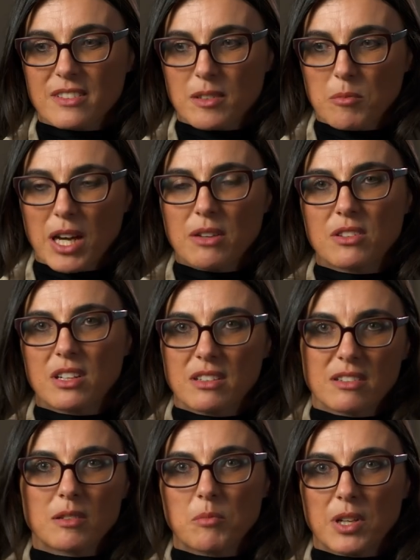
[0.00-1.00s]
it's about the
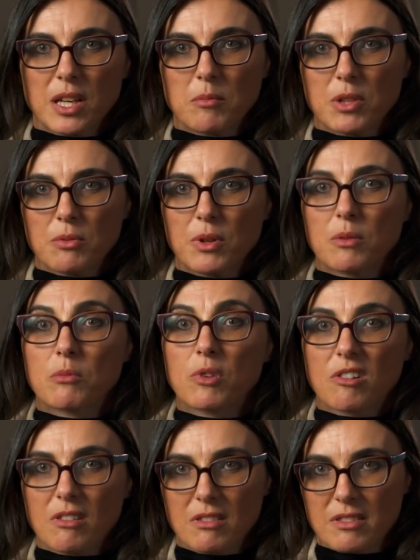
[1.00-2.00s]
interplay between
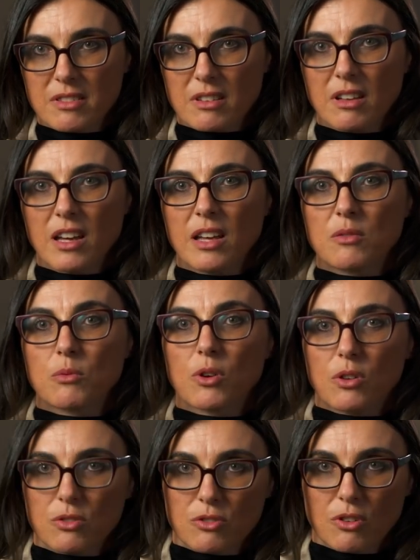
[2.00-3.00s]
morals and
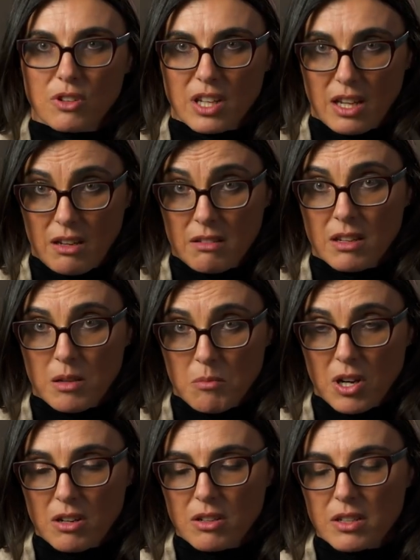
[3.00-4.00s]
what goes on then in
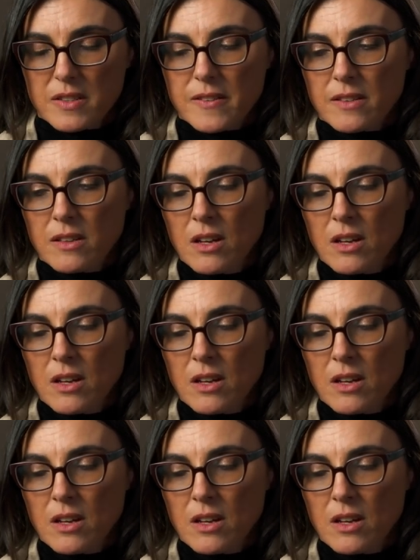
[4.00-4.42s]
markets.